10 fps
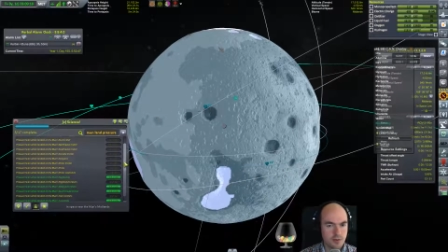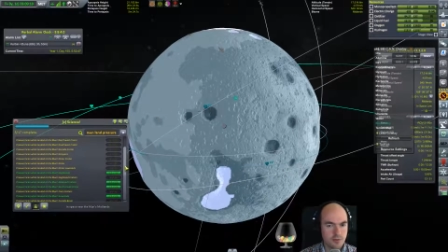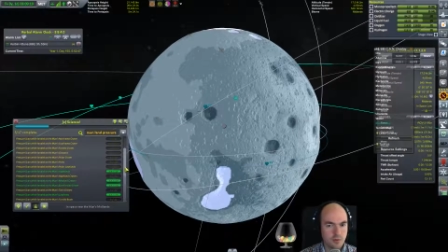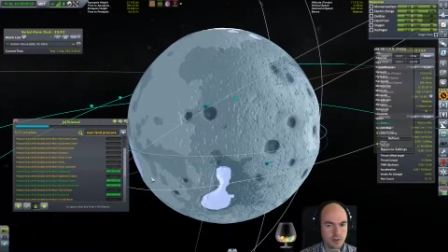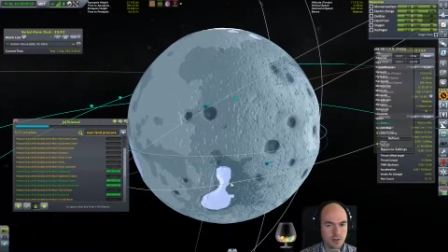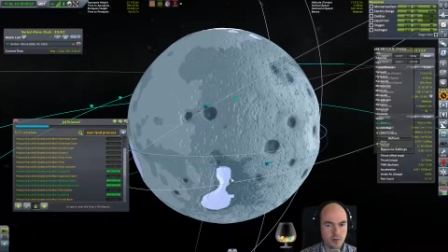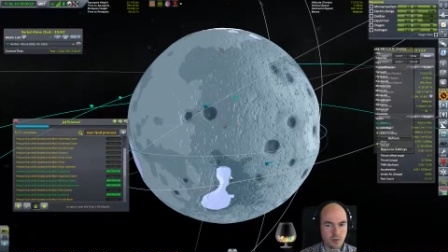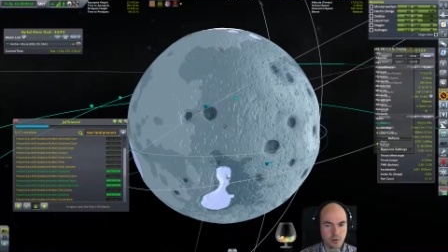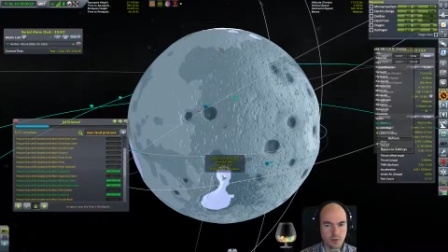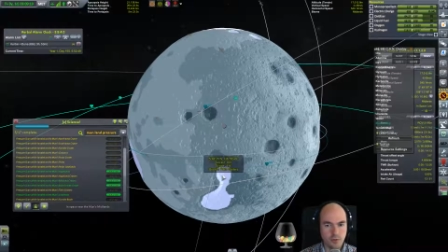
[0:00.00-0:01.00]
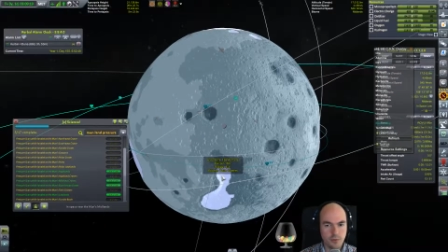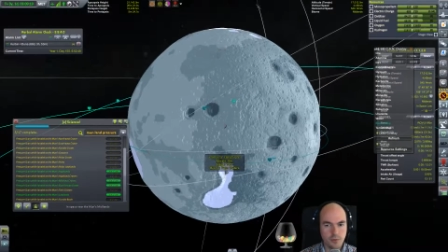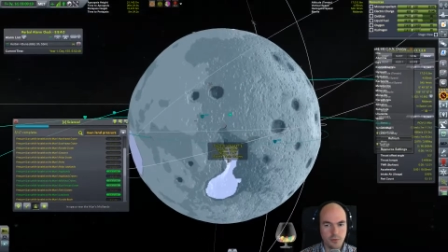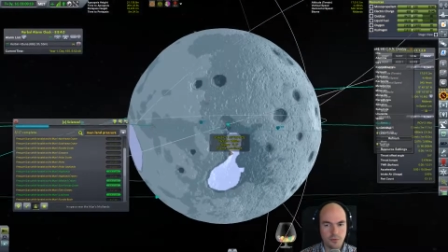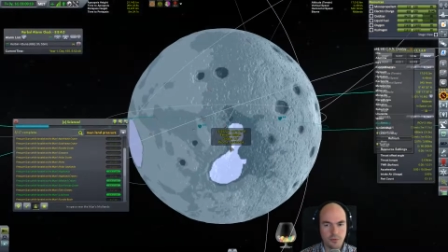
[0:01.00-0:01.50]
I've already done all of
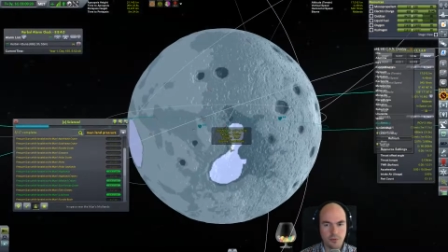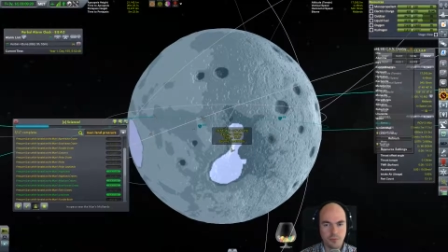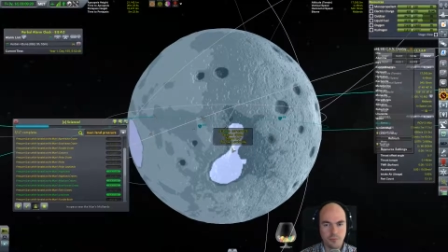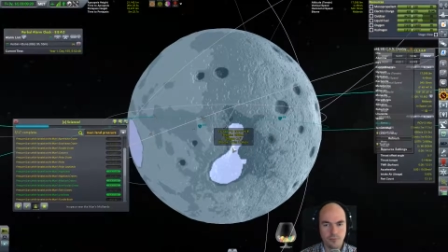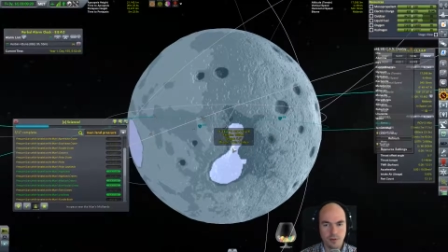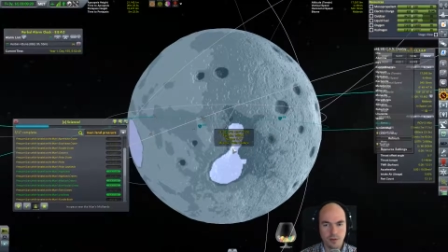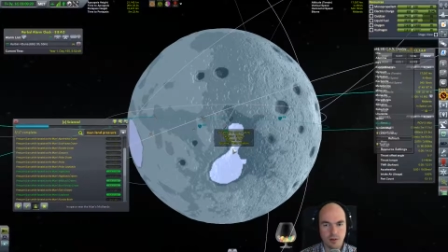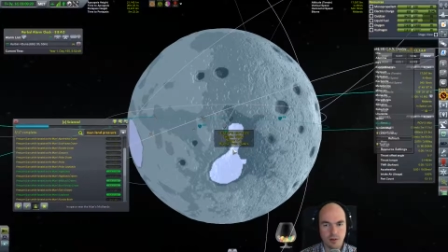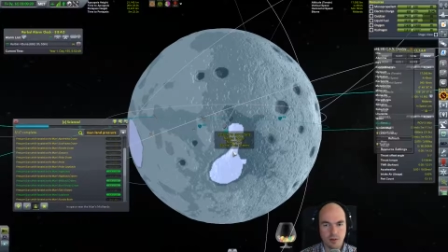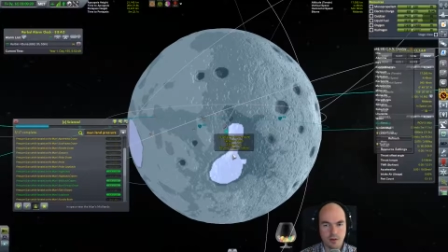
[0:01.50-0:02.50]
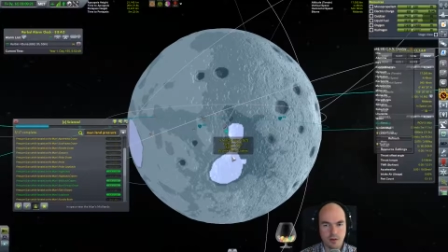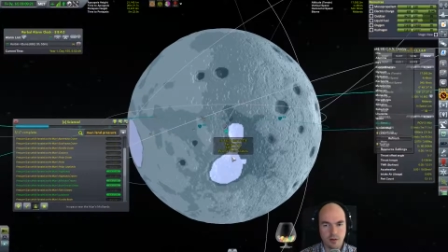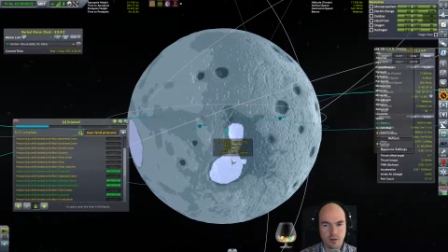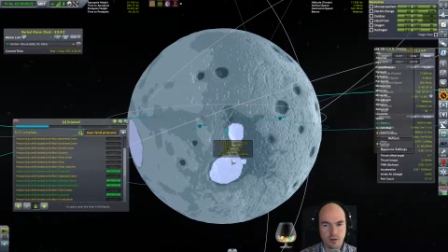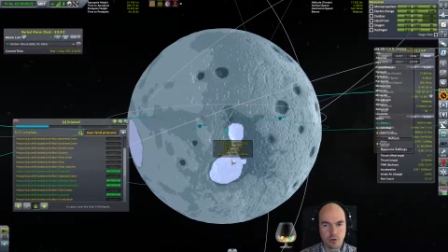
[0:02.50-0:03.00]
those.
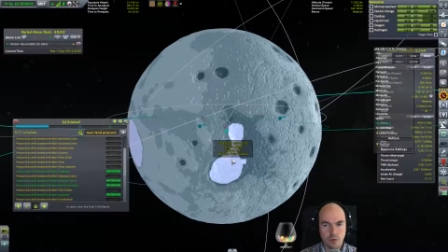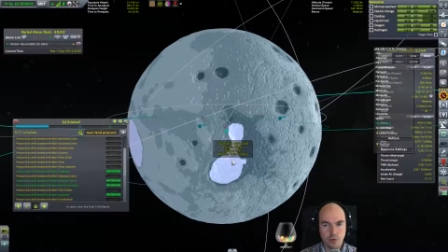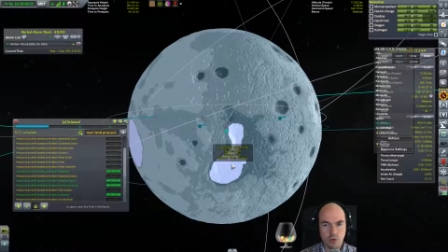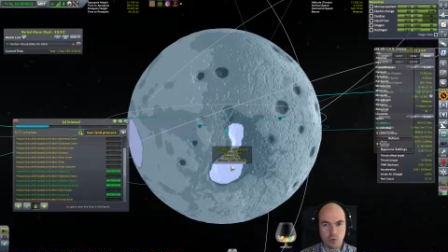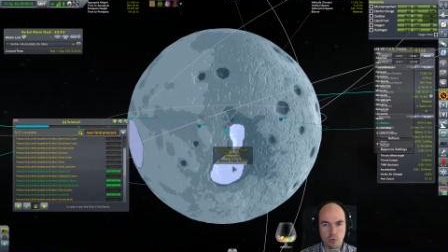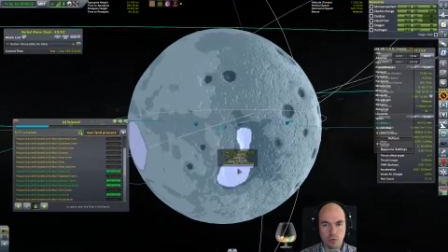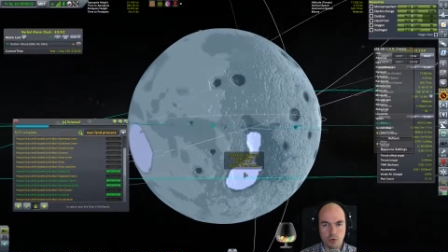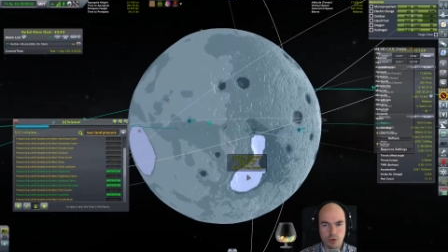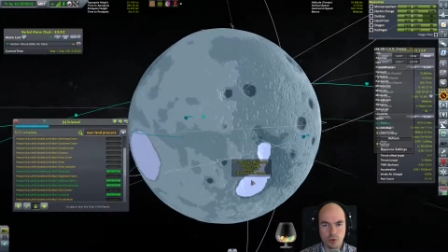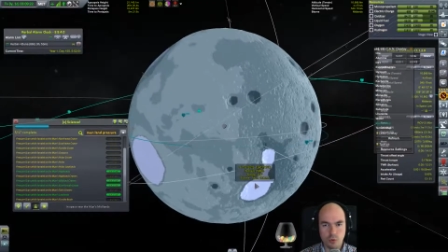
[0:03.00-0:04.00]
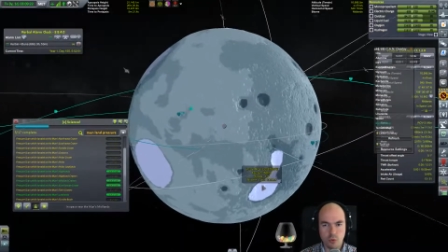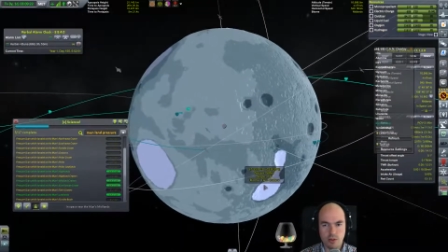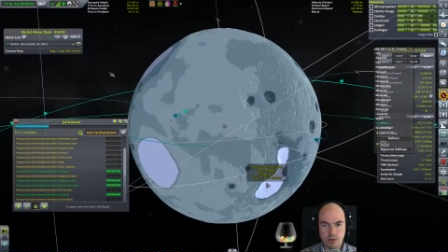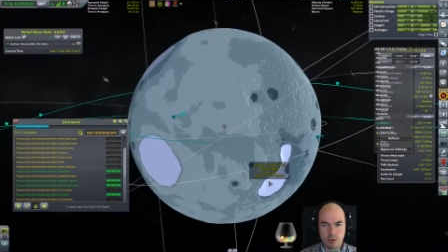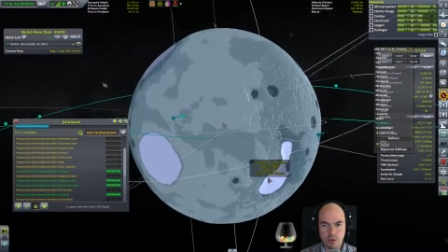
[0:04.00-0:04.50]
The
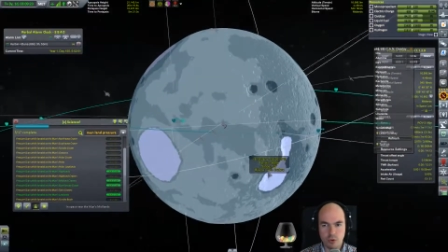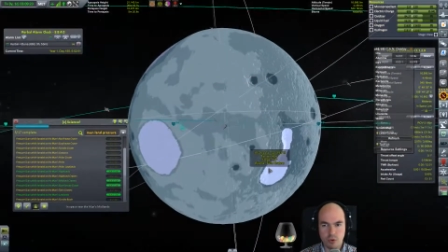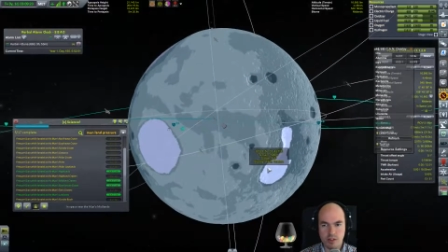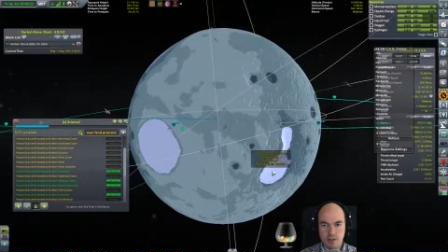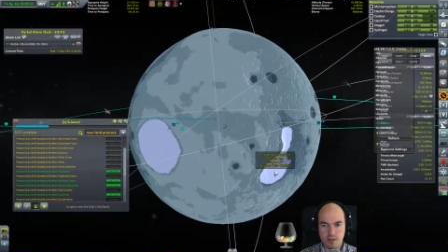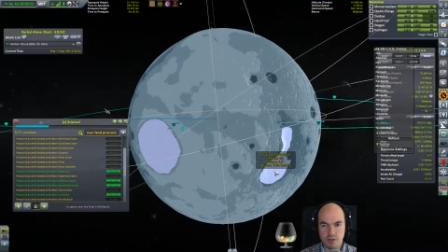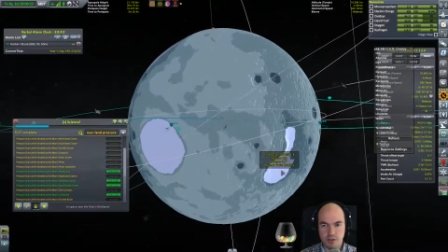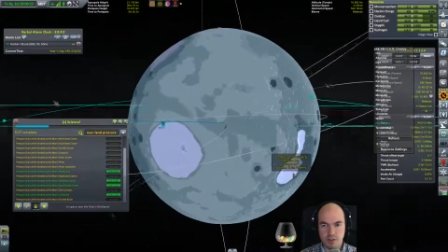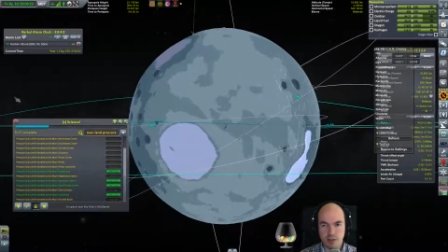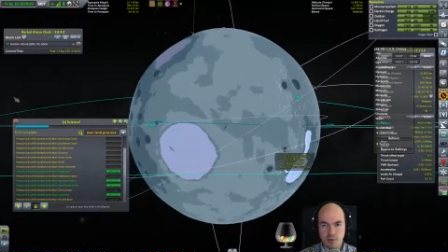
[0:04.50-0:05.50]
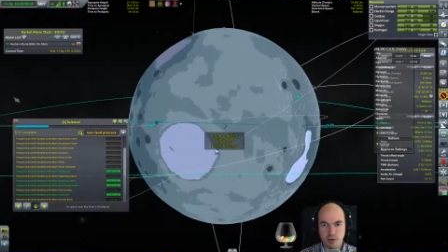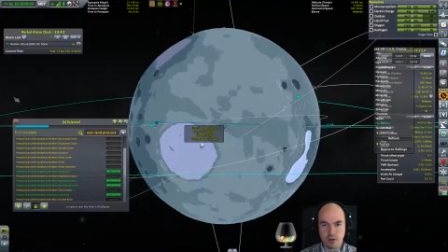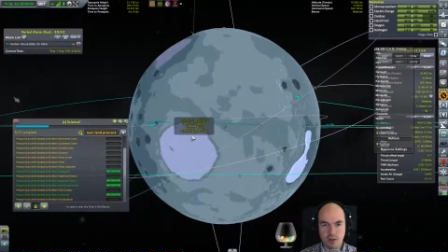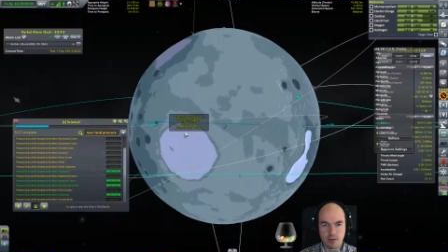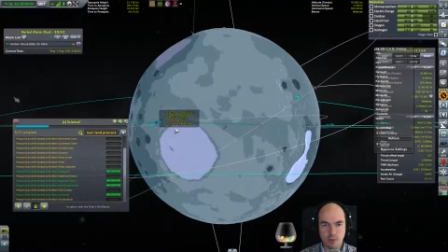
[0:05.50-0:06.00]
twin craters. There we go.
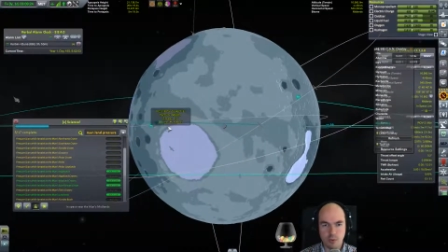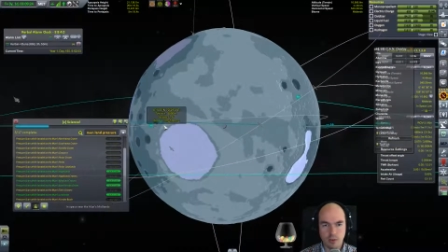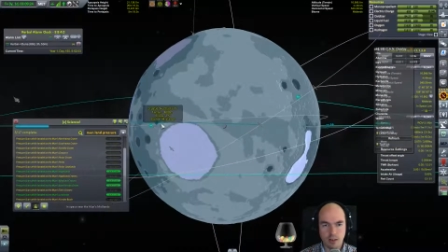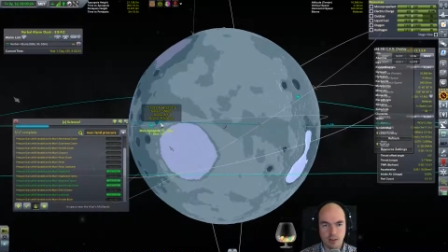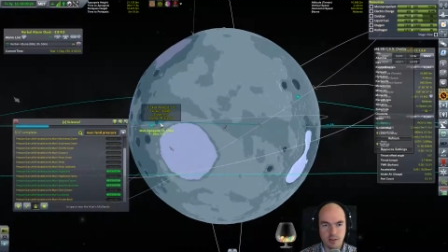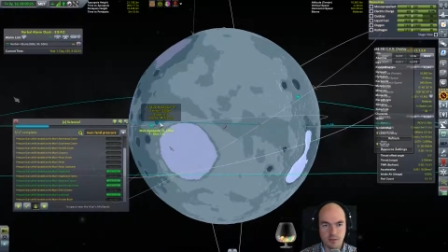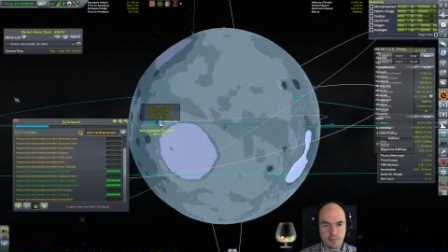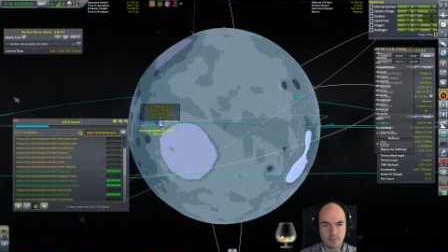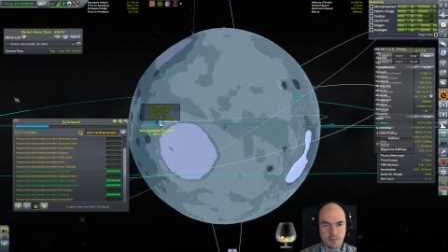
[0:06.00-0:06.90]
That's where we're landing.